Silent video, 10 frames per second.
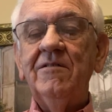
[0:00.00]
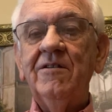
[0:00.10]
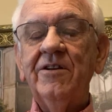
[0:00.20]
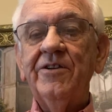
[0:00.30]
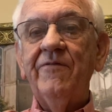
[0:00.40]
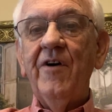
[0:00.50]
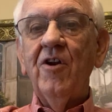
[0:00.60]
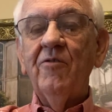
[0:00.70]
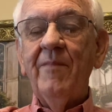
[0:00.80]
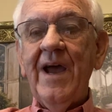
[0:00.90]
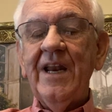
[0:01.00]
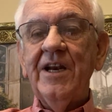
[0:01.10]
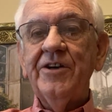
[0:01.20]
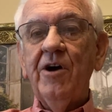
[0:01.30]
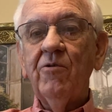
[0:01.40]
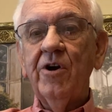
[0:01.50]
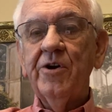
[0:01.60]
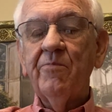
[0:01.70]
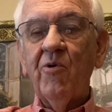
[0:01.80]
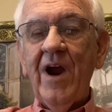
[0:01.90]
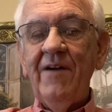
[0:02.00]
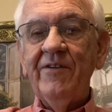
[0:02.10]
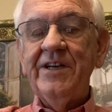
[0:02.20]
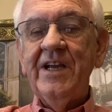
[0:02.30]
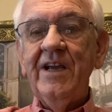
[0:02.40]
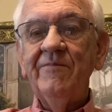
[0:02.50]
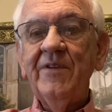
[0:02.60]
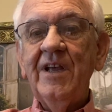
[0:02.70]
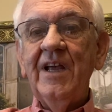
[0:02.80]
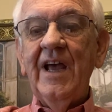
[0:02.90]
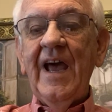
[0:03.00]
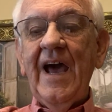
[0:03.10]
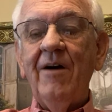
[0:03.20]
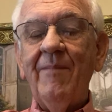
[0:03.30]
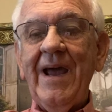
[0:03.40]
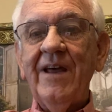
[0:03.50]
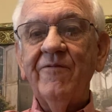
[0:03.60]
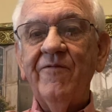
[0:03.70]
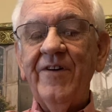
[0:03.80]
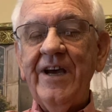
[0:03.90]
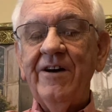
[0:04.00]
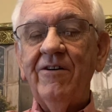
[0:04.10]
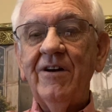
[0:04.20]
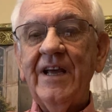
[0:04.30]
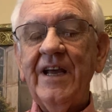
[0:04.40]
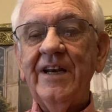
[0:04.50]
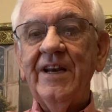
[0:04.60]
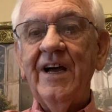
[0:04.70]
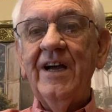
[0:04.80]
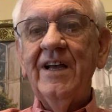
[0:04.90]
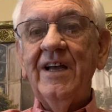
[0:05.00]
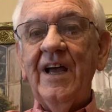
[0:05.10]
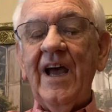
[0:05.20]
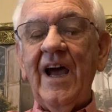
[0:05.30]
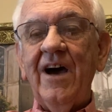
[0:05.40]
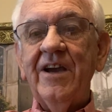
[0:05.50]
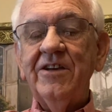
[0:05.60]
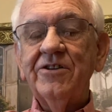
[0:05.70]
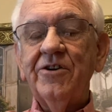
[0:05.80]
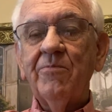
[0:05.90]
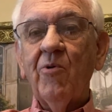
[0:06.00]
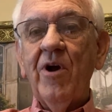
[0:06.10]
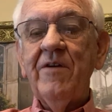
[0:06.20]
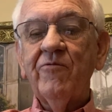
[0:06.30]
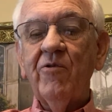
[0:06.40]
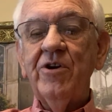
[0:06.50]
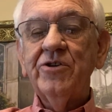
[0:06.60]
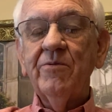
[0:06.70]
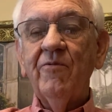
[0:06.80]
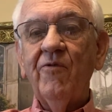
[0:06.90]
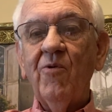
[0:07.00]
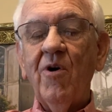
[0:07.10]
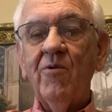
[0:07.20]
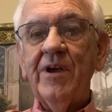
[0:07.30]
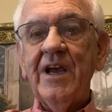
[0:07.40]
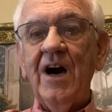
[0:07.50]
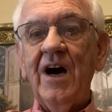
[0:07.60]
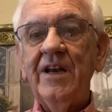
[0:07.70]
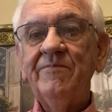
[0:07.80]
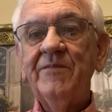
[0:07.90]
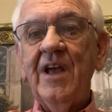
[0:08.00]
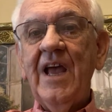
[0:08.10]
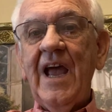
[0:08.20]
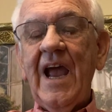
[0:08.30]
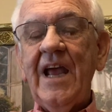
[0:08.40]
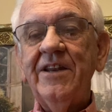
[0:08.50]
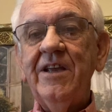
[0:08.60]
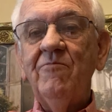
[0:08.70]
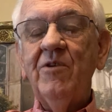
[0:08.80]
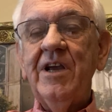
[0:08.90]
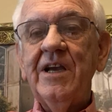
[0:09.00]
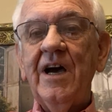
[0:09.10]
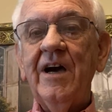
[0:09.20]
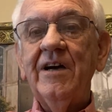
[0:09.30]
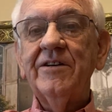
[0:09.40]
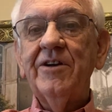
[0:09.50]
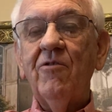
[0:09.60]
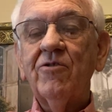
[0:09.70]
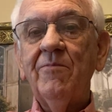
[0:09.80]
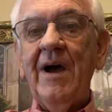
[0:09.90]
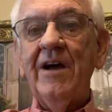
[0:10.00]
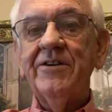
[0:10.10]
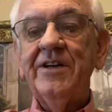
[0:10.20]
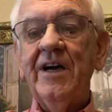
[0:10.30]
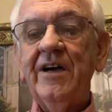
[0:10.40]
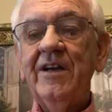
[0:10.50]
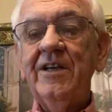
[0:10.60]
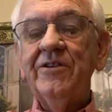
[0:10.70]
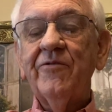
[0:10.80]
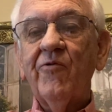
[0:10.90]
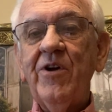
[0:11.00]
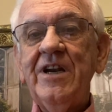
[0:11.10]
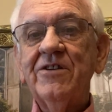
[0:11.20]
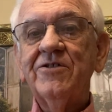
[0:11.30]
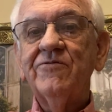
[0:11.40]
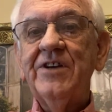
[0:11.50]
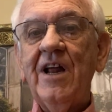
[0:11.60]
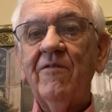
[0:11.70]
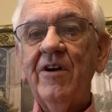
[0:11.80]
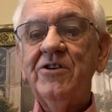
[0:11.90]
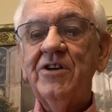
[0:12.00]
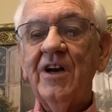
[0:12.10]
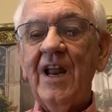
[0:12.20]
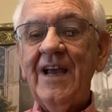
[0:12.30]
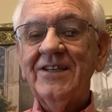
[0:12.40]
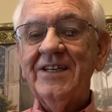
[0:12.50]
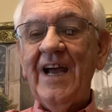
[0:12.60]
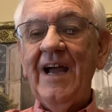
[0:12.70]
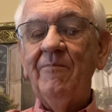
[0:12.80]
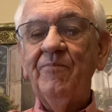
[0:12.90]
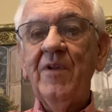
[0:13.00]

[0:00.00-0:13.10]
the fall of man and total depravity, how man fell and how uh, he's a depraved creature before holy God. And then we uh, talked about uh, the freeness of salvation last time.